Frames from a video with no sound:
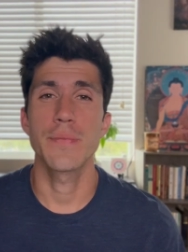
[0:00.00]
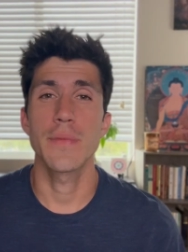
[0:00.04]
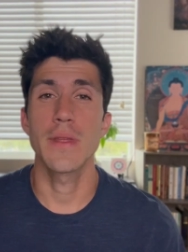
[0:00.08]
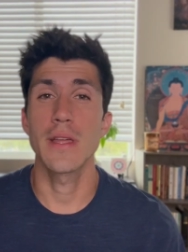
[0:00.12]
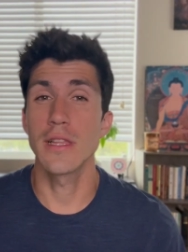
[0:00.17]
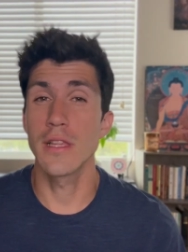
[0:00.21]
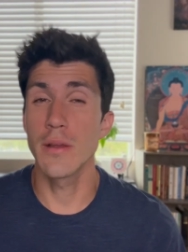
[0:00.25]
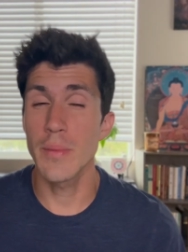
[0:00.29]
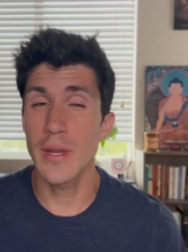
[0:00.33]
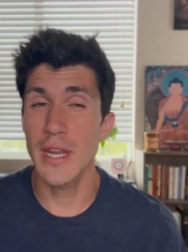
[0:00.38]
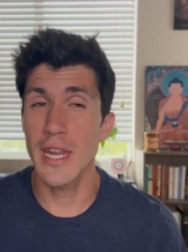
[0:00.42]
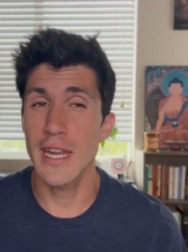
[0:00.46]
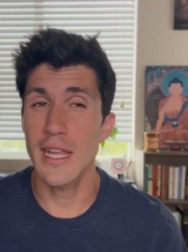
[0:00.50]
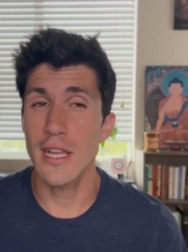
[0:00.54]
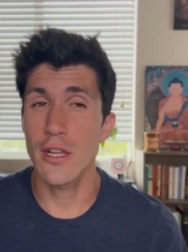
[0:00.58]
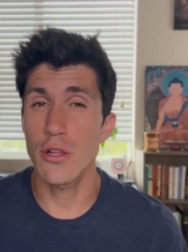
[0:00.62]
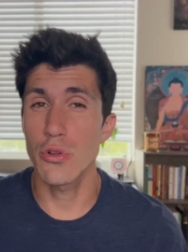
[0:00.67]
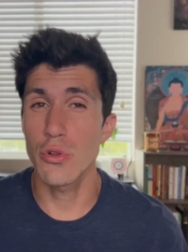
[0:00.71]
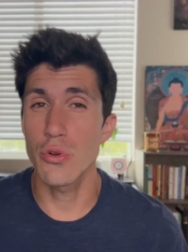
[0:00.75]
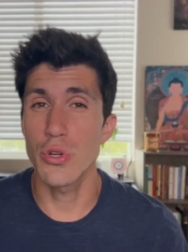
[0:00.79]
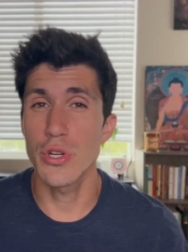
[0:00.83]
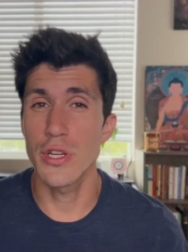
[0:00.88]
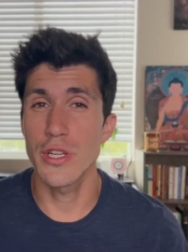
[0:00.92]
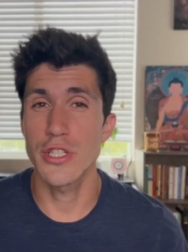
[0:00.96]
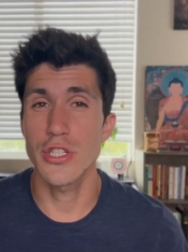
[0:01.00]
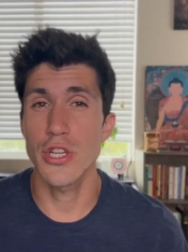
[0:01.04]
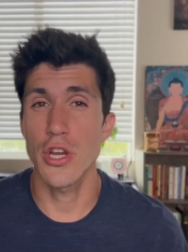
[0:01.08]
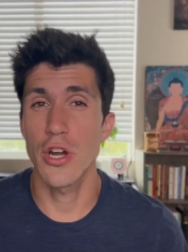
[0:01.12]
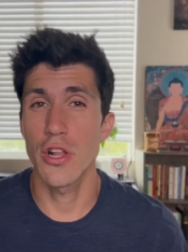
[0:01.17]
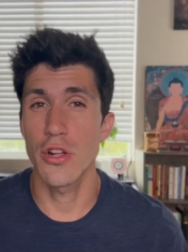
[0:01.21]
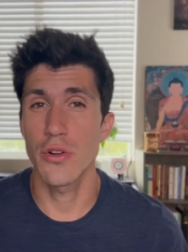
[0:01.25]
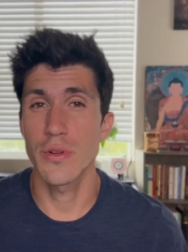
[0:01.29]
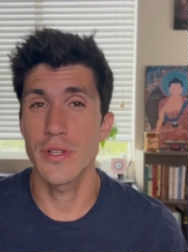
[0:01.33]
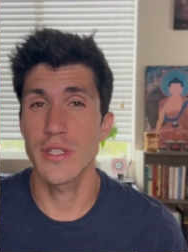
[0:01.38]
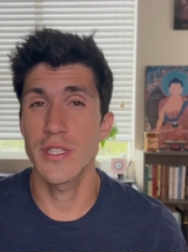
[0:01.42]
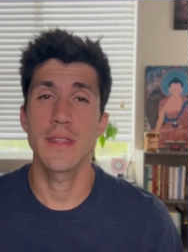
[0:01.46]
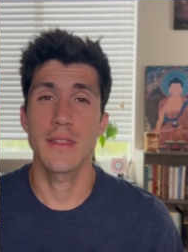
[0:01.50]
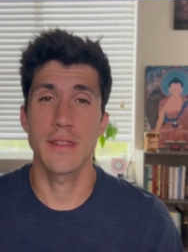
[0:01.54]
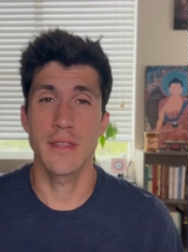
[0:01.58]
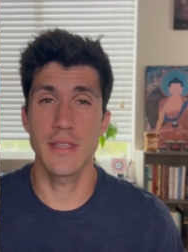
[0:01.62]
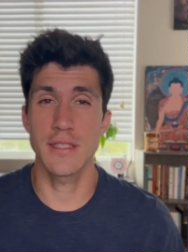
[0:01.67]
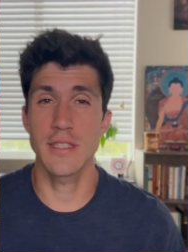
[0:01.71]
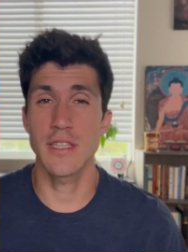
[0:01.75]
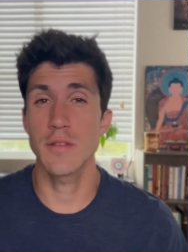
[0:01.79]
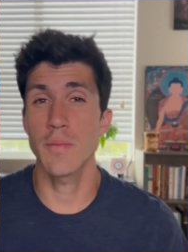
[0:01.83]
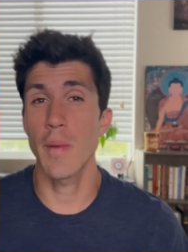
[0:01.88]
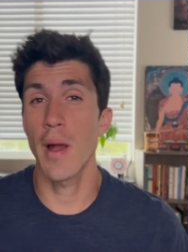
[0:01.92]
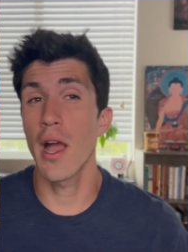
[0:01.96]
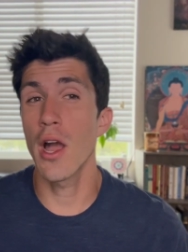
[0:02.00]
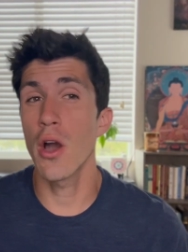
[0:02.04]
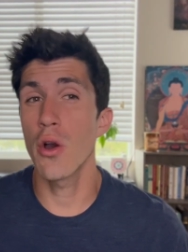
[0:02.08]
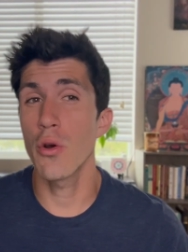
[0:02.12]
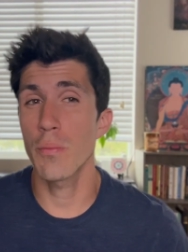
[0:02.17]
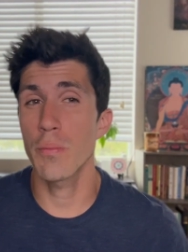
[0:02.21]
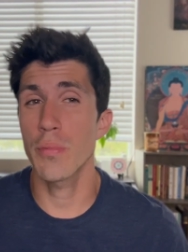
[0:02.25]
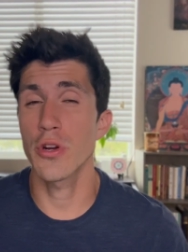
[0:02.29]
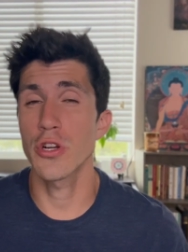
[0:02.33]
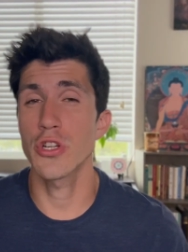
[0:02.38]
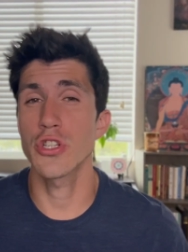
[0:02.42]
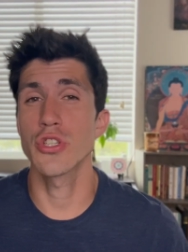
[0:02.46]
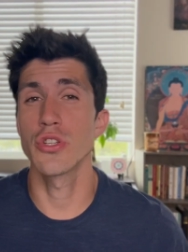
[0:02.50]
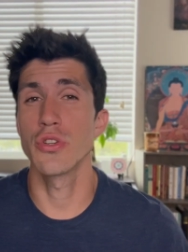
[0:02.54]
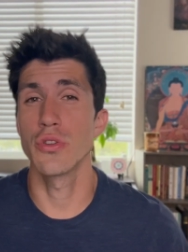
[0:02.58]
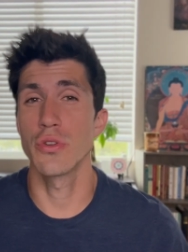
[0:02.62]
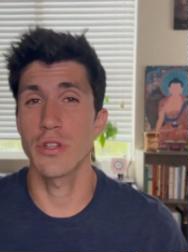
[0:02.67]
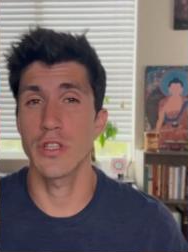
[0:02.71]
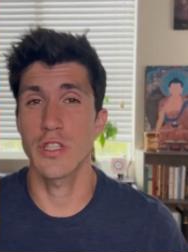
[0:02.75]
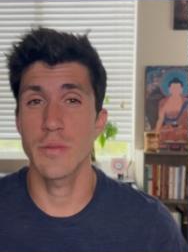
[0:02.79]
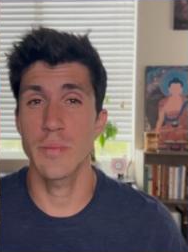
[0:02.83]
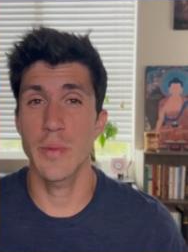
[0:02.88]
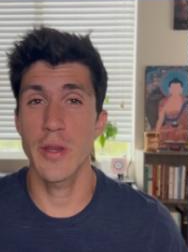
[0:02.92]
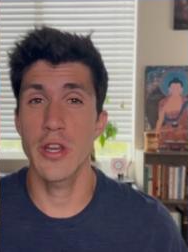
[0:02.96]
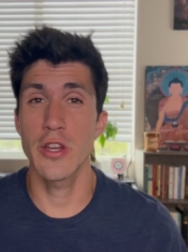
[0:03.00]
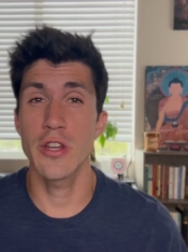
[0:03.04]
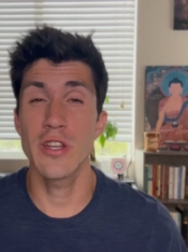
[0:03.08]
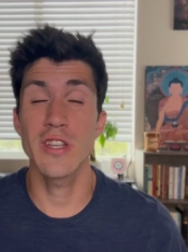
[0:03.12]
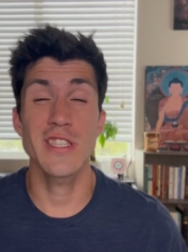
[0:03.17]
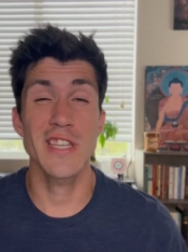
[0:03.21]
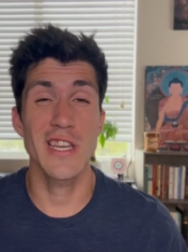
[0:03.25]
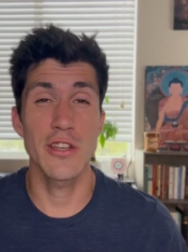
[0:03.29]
eliminating gluten intolerance. This is my own personal experience.